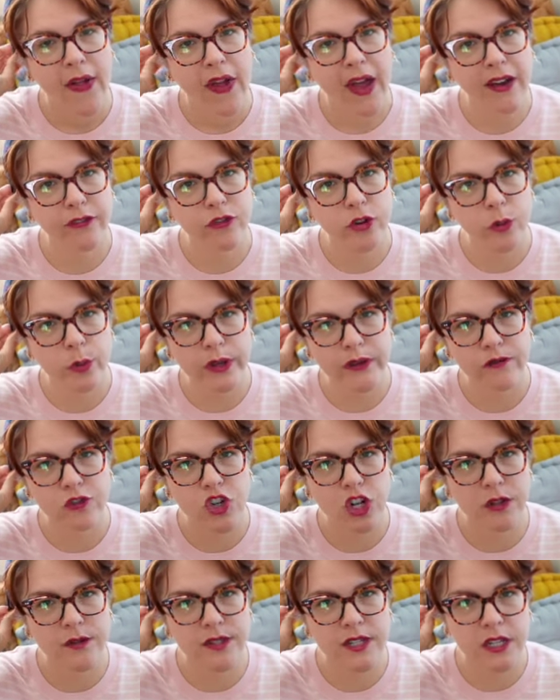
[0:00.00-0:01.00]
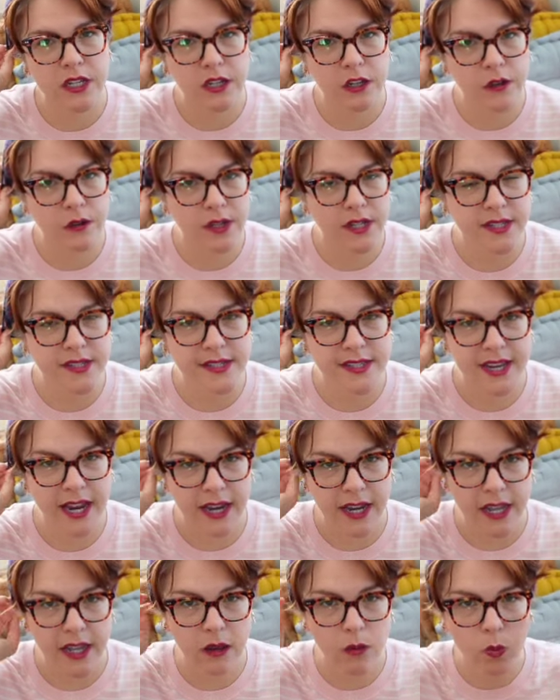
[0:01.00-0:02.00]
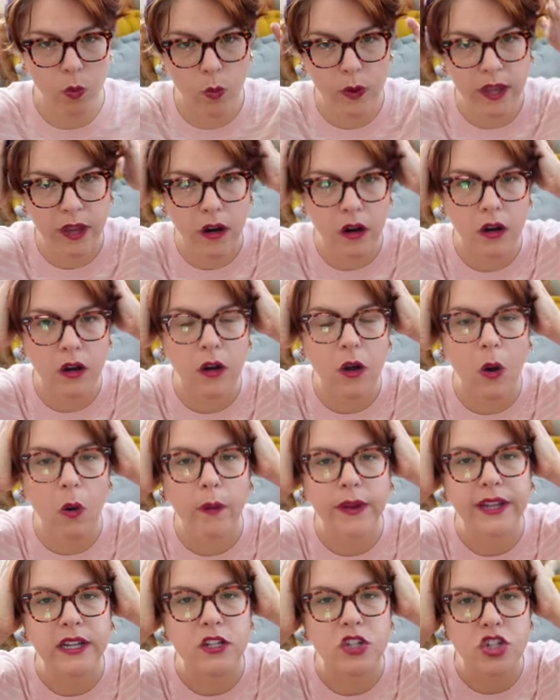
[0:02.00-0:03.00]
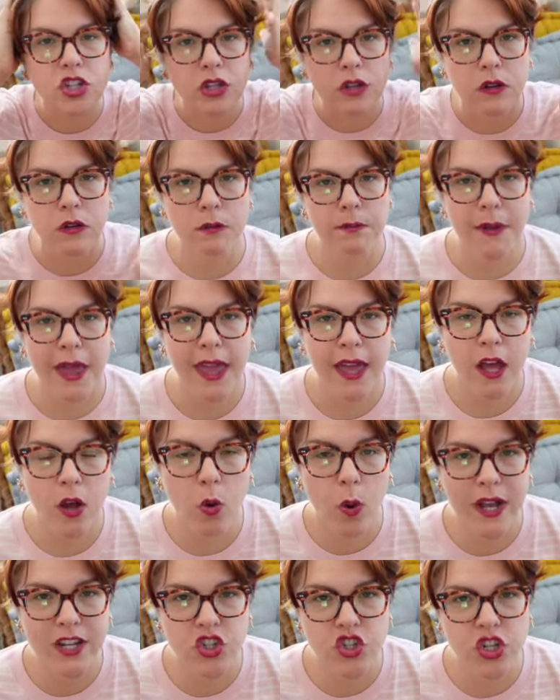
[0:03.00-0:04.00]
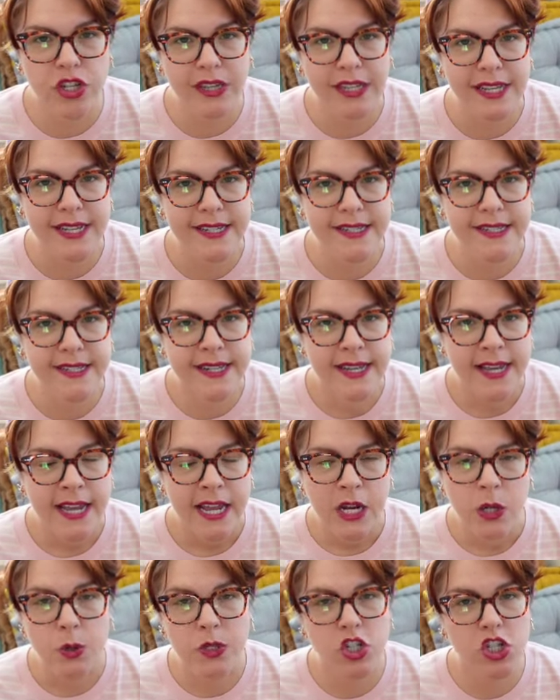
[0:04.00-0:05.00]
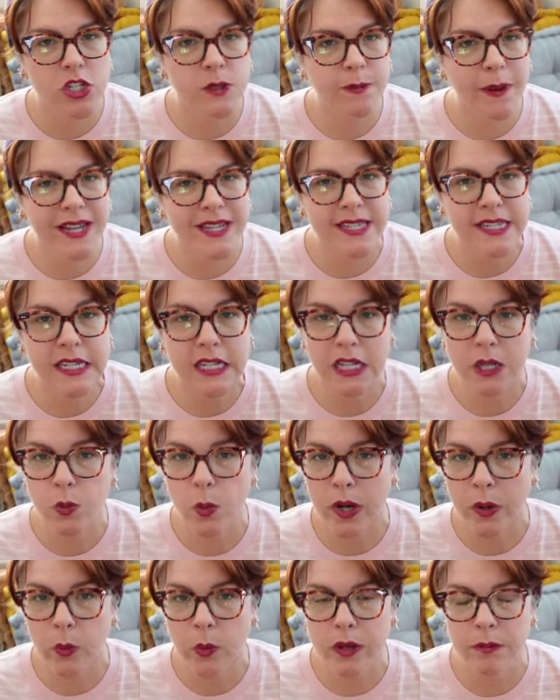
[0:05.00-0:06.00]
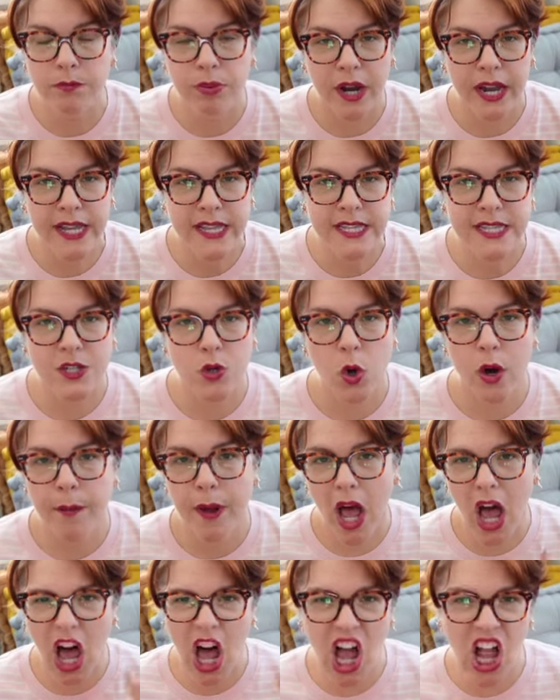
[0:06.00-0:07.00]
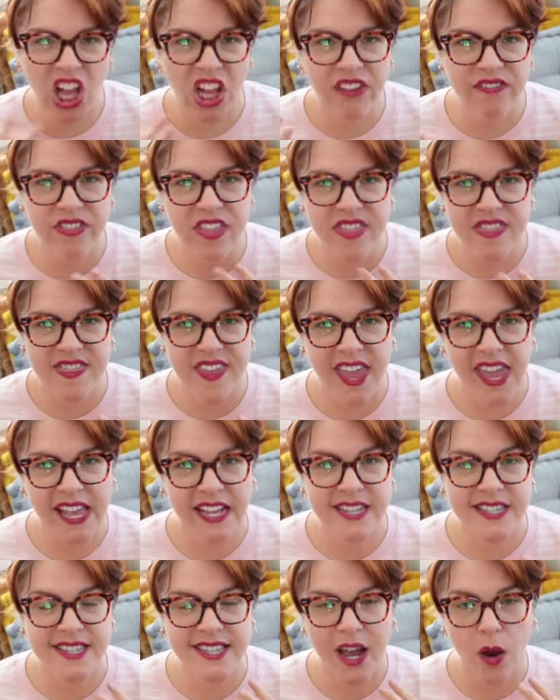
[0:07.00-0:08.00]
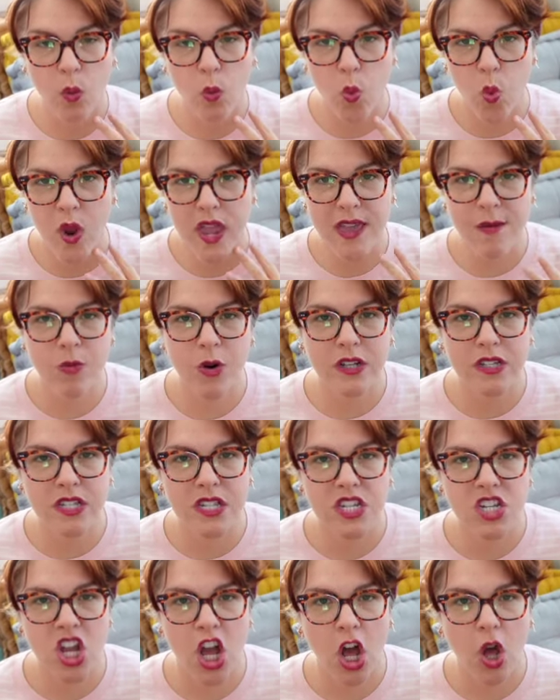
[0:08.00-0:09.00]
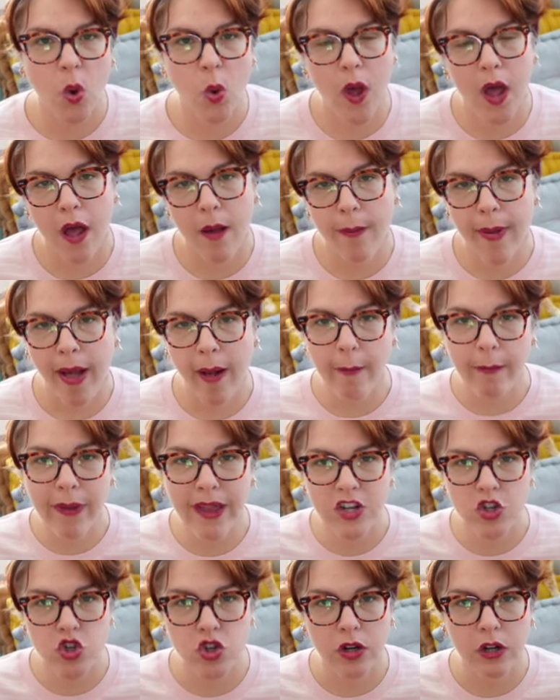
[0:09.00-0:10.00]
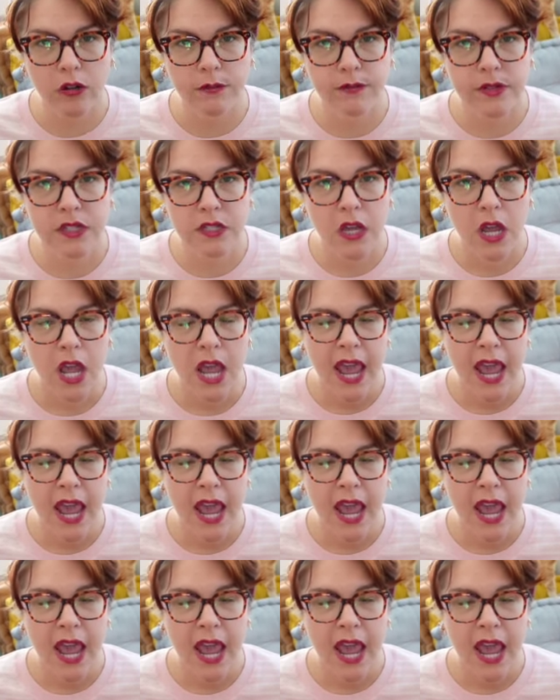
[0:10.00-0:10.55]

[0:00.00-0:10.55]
After we've chosen a unit study, we are going to make a question list, which is basically where we brainstorm all of the things that we want to know about mushrooms.